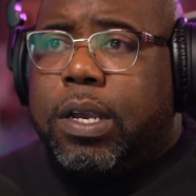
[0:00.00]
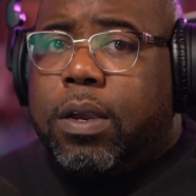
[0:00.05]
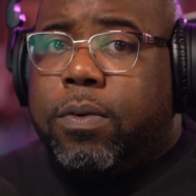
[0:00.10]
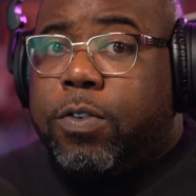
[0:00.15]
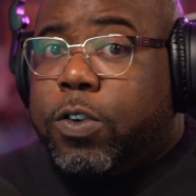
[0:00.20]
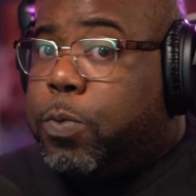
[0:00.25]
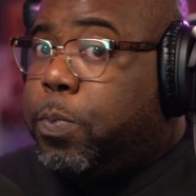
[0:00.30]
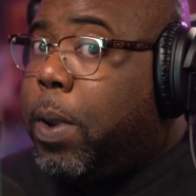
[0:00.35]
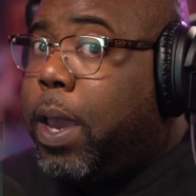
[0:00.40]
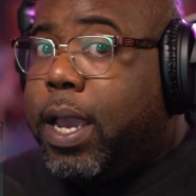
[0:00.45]

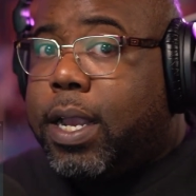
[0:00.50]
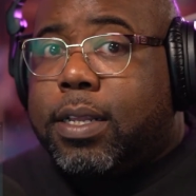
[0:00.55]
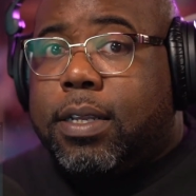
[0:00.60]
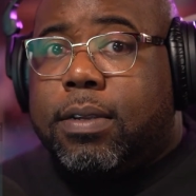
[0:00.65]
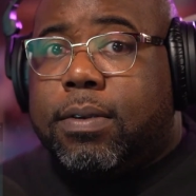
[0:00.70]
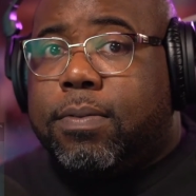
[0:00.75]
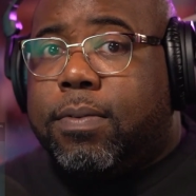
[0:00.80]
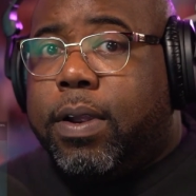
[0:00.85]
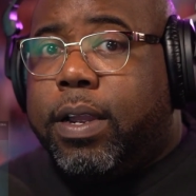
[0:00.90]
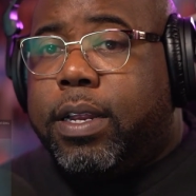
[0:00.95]

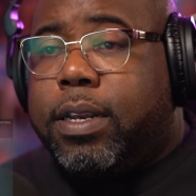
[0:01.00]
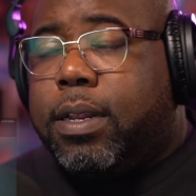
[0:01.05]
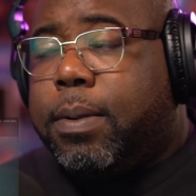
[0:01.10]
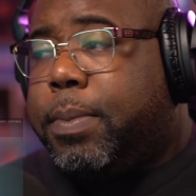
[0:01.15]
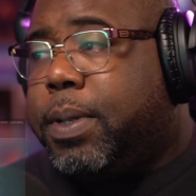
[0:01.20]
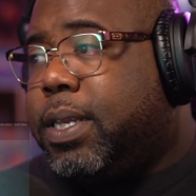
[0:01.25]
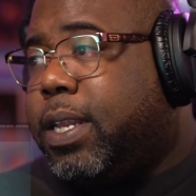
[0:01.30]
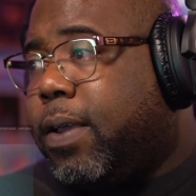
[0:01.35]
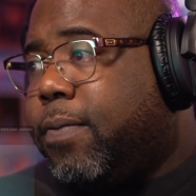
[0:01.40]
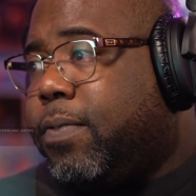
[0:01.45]
Respect, right? I
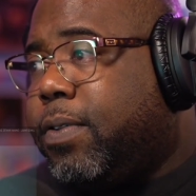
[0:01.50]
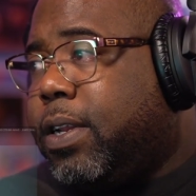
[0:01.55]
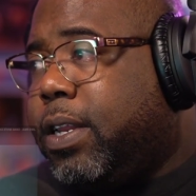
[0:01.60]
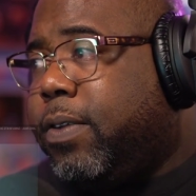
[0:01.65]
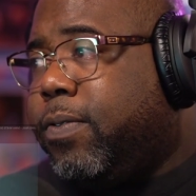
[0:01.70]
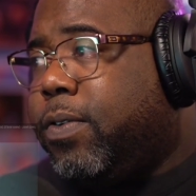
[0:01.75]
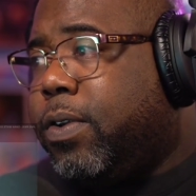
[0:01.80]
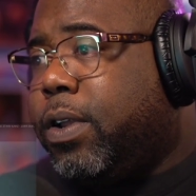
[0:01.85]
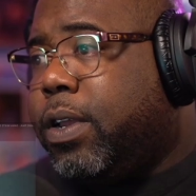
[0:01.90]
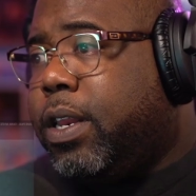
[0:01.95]
mean, definitely
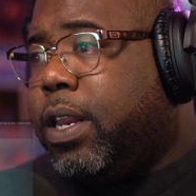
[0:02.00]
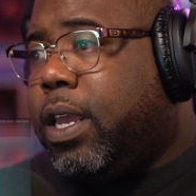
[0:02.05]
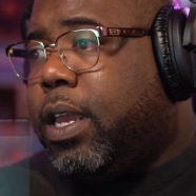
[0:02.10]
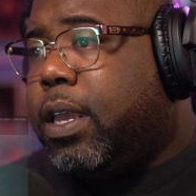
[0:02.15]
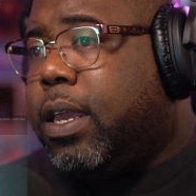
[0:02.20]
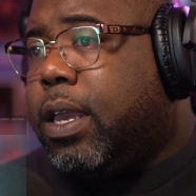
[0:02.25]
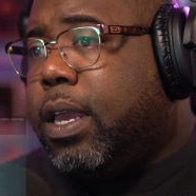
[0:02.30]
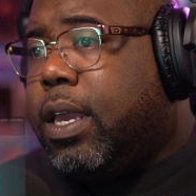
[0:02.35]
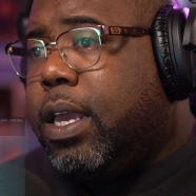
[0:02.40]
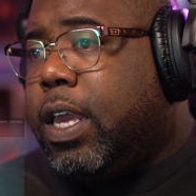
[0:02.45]
if you're in
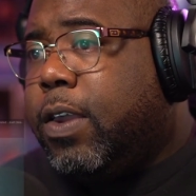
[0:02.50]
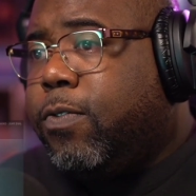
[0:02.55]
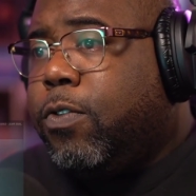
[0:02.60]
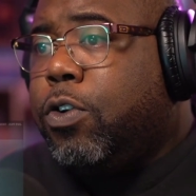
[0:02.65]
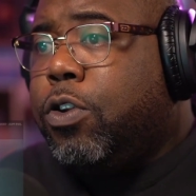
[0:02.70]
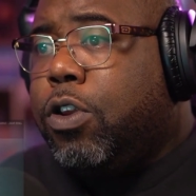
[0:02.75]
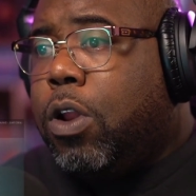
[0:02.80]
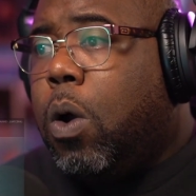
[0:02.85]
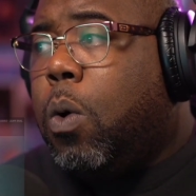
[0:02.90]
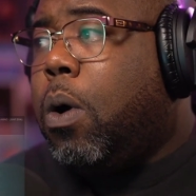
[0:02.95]
a if
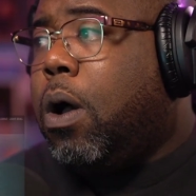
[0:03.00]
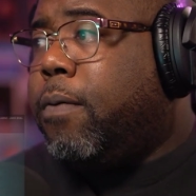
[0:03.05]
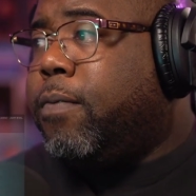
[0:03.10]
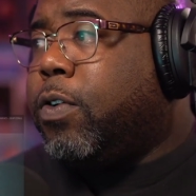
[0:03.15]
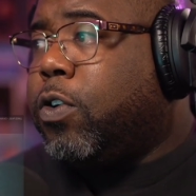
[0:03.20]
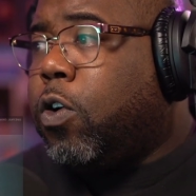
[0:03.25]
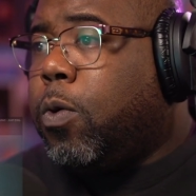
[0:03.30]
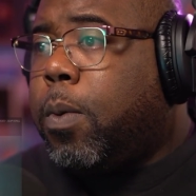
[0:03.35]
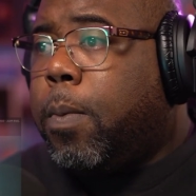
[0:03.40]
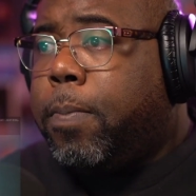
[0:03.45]
you know of a
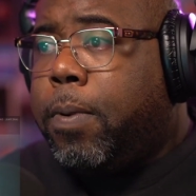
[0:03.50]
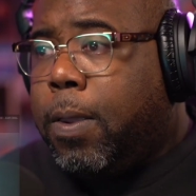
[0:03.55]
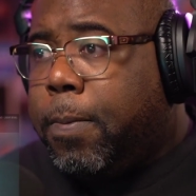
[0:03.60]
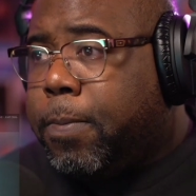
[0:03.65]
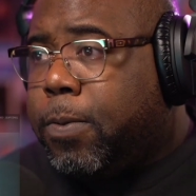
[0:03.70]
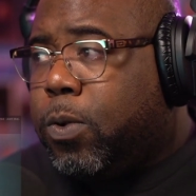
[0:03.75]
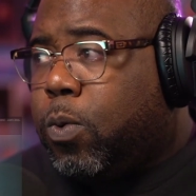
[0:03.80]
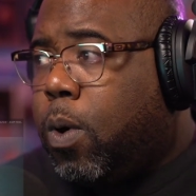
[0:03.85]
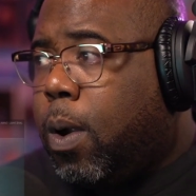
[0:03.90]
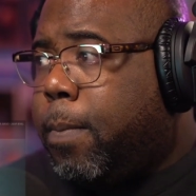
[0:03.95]
group of
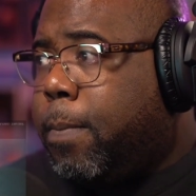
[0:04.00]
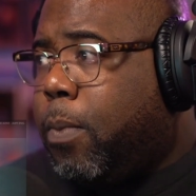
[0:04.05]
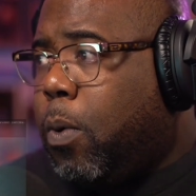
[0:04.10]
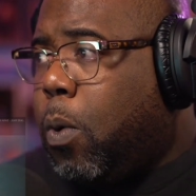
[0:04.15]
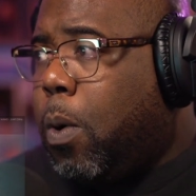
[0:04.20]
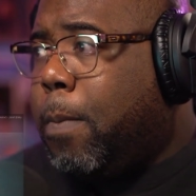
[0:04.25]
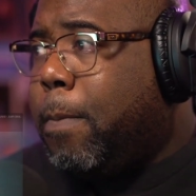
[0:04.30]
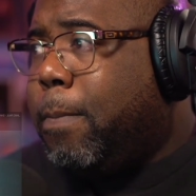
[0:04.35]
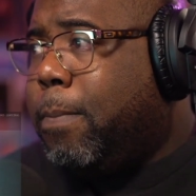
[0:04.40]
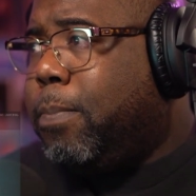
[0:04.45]
people who are
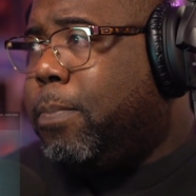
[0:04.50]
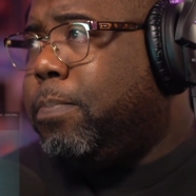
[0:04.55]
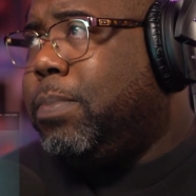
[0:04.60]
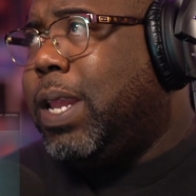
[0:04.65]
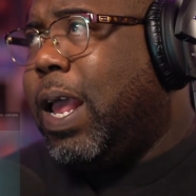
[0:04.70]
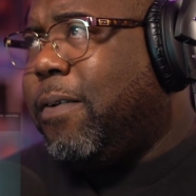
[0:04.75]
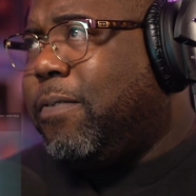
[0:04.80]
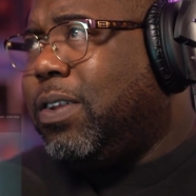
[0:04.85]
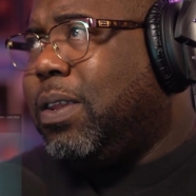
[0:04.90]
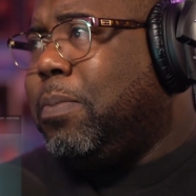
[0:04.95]
who are
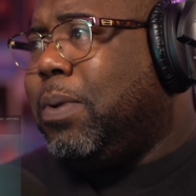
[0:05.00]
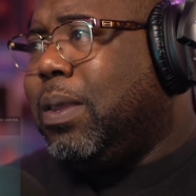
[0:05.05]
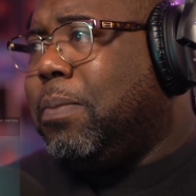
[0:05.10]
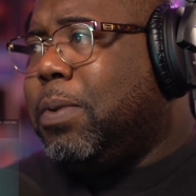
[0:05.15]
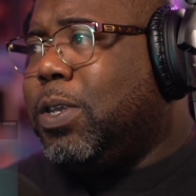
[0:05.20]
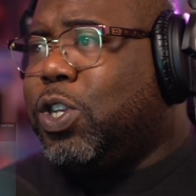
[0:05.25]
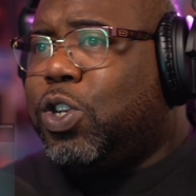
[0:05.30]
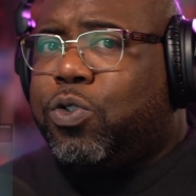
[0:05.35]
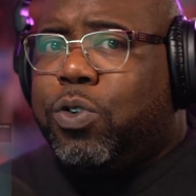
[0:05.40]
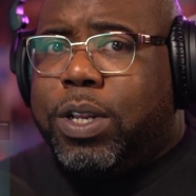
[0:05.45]
definitely being
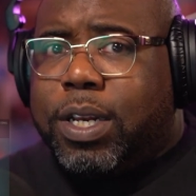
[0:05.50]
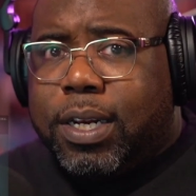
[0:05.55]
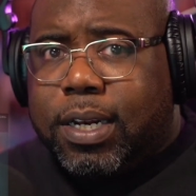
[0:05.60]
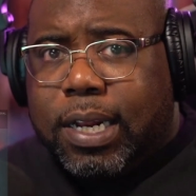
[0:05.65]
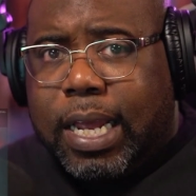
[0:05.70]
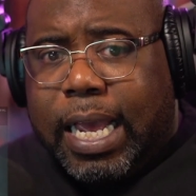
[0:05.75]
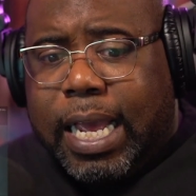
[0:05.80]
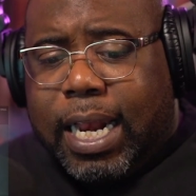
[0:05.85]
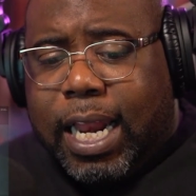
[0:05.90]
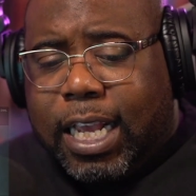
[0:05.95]
mistreated,
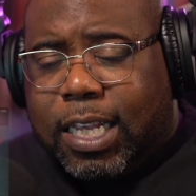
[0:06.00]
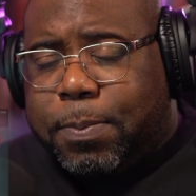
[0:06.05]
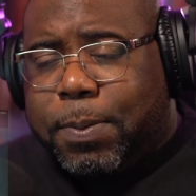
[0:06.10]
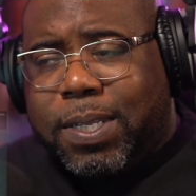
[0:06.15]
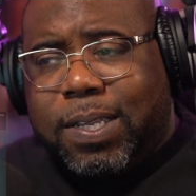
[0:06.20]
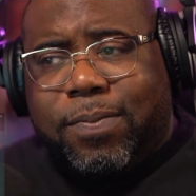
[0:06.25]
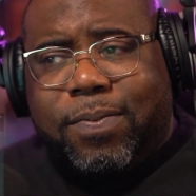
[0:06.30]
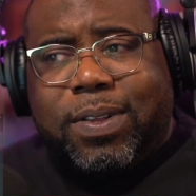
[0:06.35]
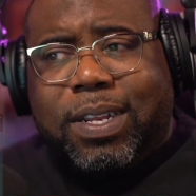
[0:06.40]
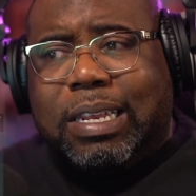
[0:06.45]
like
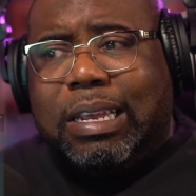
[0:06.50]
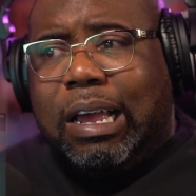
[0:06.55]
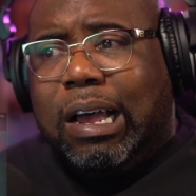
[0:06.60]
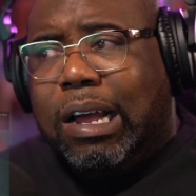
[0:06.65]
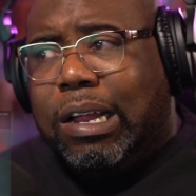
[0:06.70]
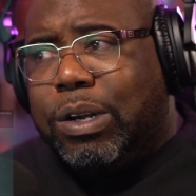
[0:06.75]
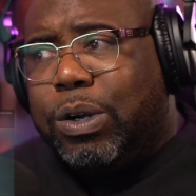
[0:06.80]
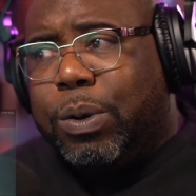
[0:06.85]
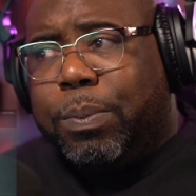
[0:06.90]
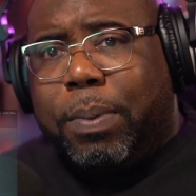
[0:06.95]
specifically
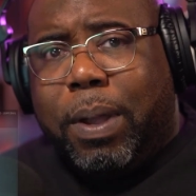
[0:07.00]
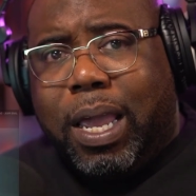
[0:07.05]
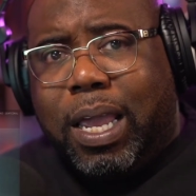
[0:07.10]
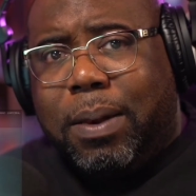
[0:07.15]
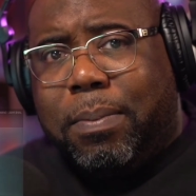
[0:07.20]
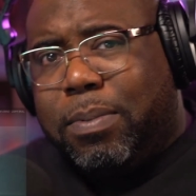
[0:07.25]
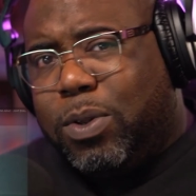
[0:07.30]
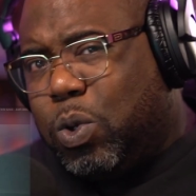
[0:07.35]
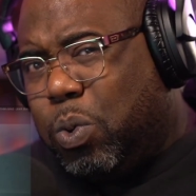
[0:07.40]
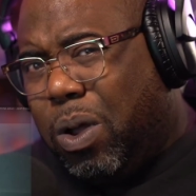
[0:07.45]

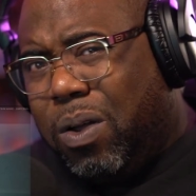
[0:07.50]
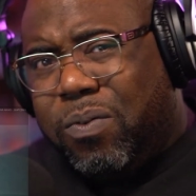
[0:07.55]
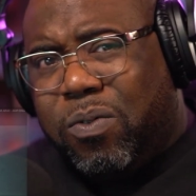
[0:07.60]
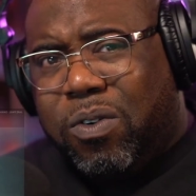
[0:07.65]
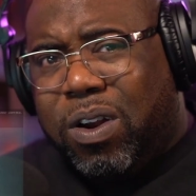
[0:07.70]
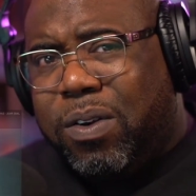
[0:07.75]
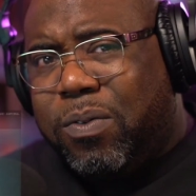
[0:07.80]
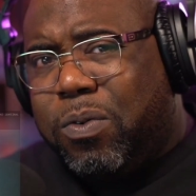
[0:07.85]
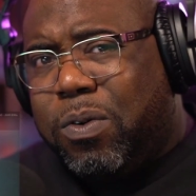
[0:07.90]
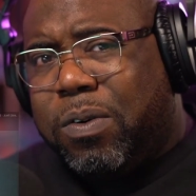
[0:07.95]
underpaid, twelve
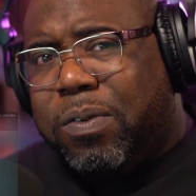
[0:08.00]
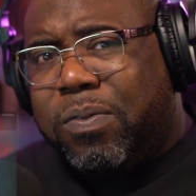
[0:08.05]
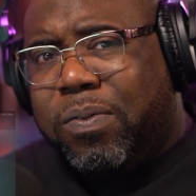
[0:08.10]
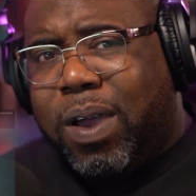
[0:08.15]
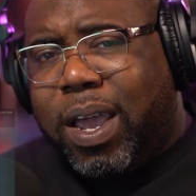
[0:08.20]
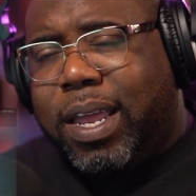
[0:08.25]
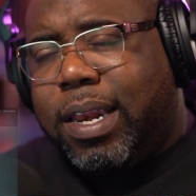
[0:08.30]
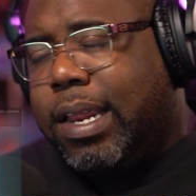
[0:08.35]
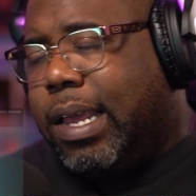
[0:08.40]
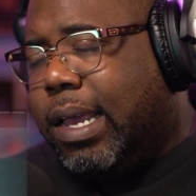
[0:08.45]
grand for a
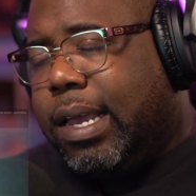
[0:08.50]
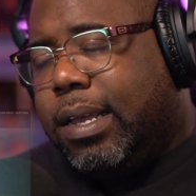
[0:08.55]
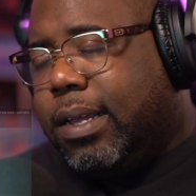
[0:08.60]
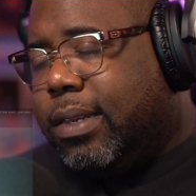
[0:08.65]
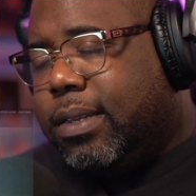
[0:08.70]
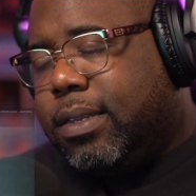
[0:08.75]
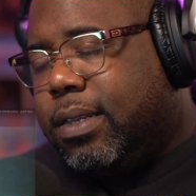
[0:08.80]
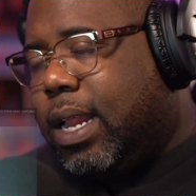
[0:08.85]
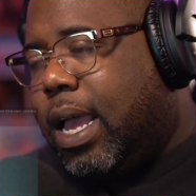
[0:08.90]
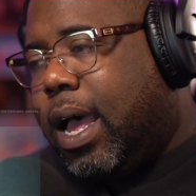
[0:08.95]
fight,
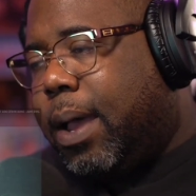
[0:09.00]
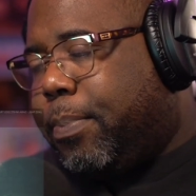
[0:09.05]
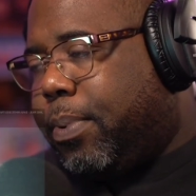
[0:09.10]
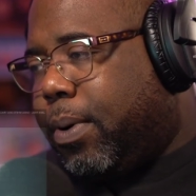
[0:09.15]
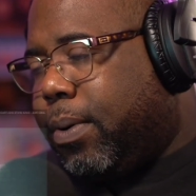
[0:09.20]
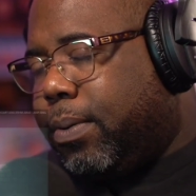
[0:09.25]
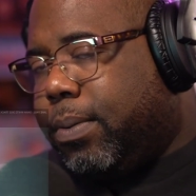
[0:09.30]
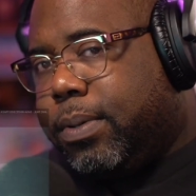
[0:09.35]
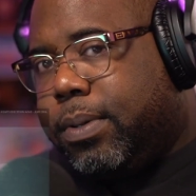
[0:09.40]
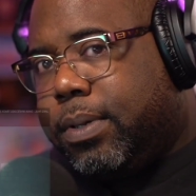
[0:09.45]
nah,
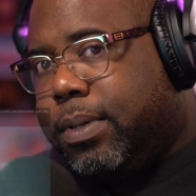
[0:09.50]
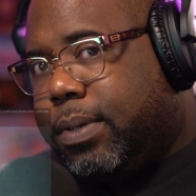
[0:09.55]
bro.